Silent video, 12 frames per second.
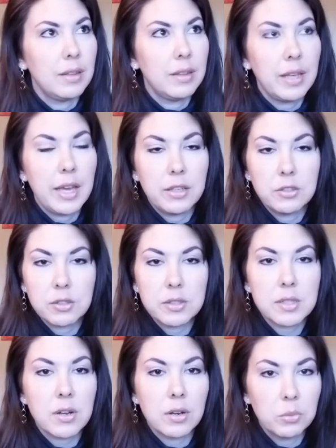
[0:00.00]
the angels
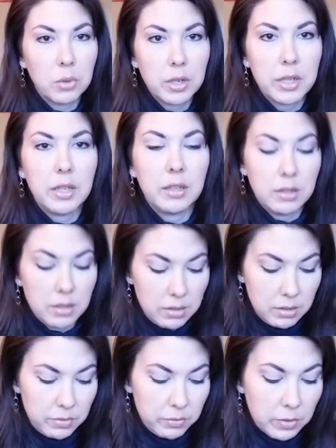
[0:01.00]
are working
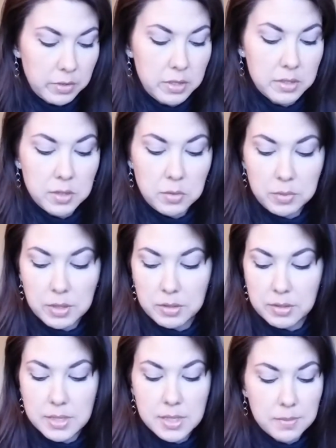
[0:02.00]
for these
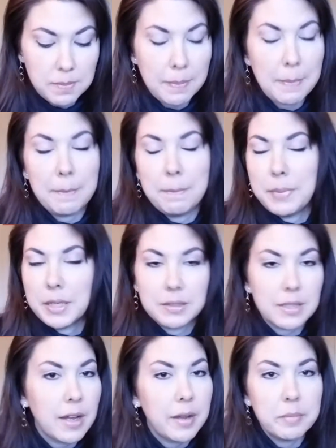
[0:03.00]
unions big
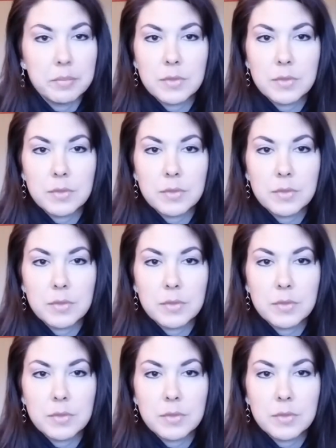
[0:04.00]
time.